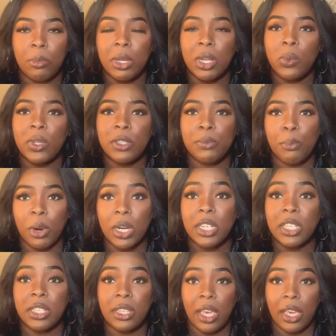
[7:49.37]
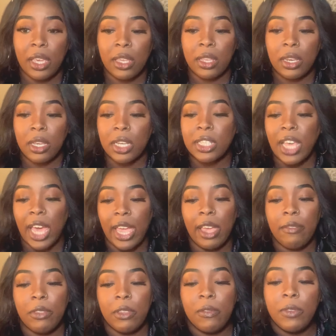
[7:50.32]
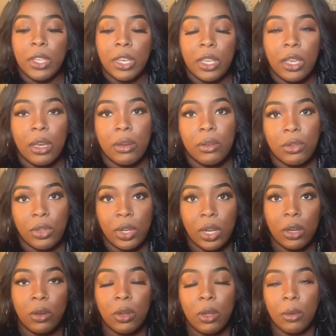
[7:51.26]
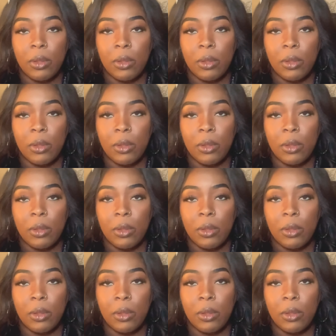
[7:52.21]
but it was March 2nd, because I have the video, you know,